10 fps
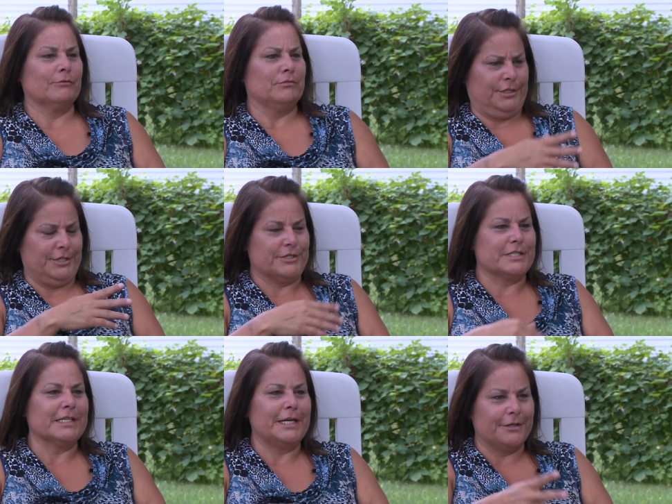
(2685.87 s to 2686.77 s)
years
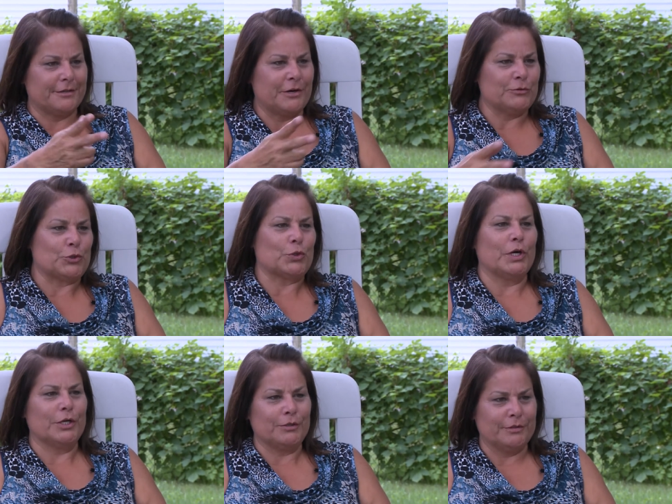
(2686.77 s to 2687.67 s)
later out in
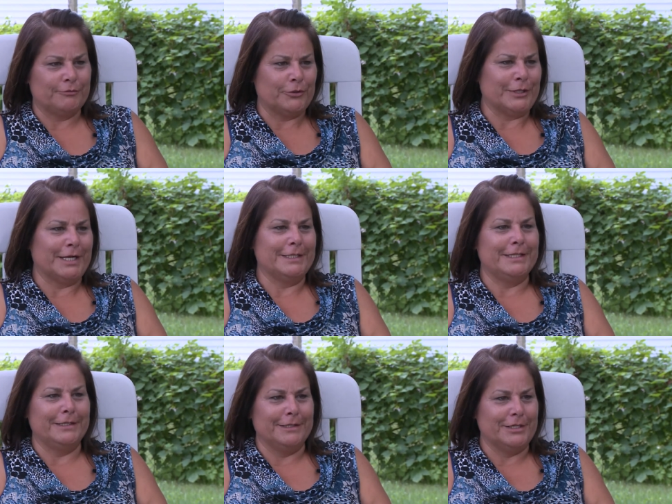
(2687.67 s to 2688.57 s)
Toronto, the
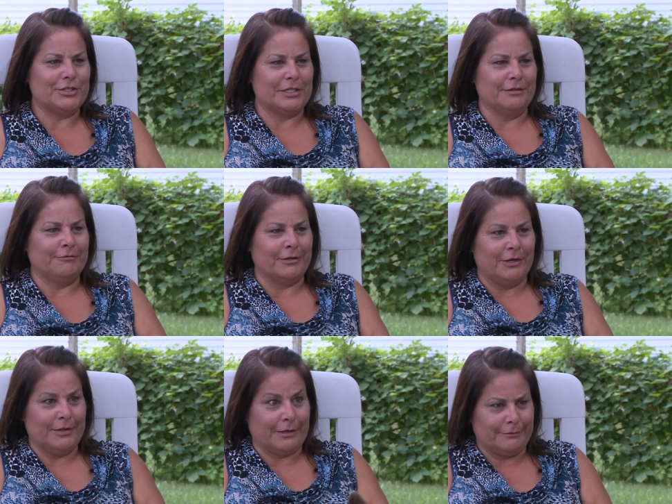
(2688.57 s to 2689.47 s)
419 initiative where
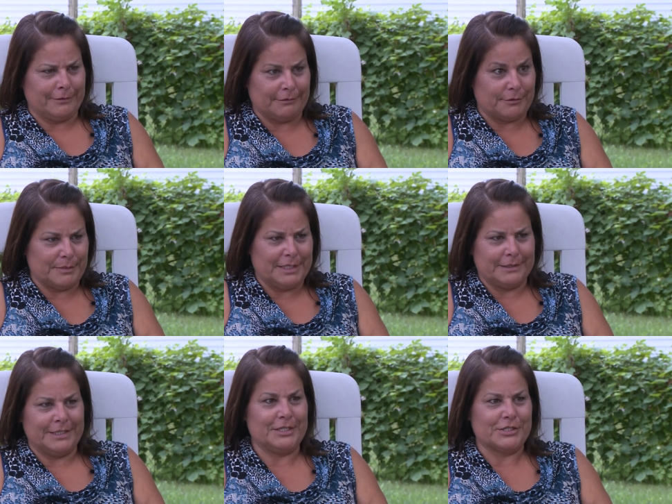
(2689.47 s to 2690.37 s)
all the government
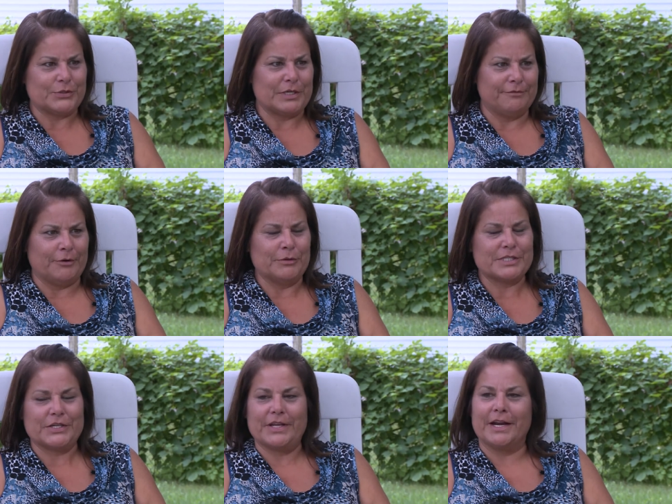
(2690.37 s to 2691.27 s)
and industry
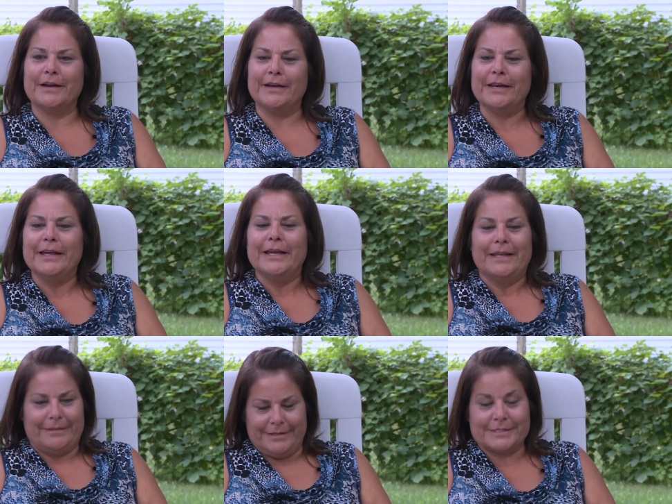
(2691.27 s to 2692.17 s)
folks are there and
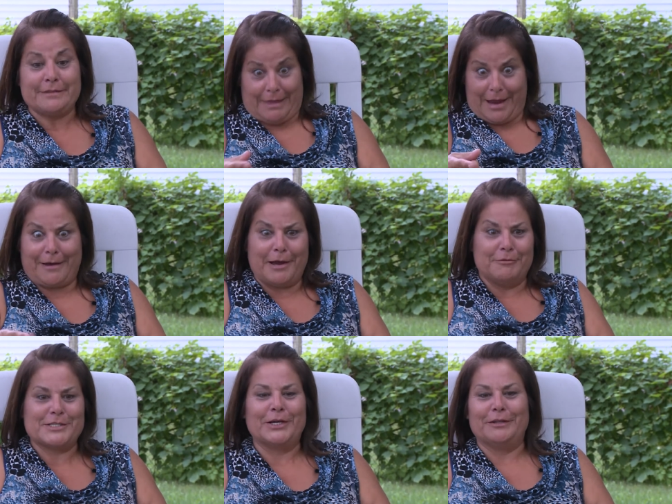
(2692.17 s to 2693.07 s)
this, that guy
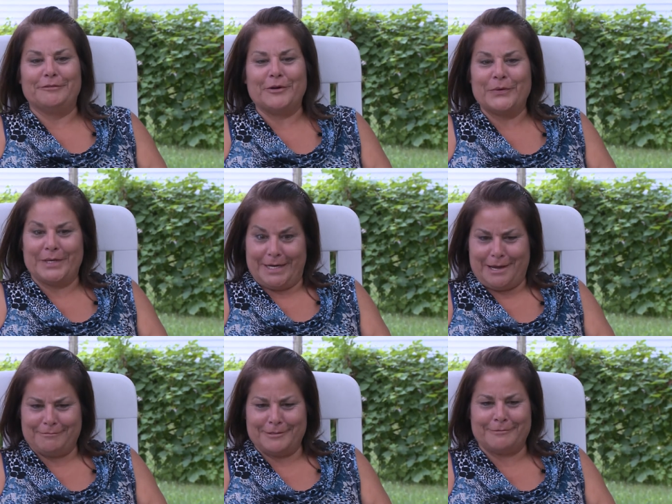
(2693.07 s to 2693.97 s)
was on the phone. I
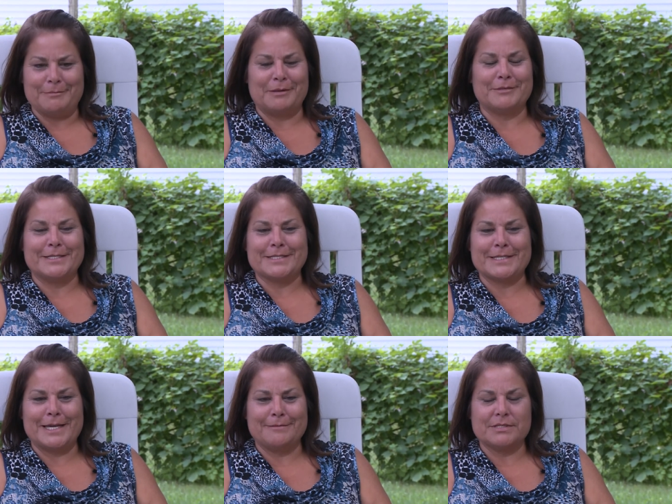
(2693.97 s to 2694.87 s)
happened to remember his name.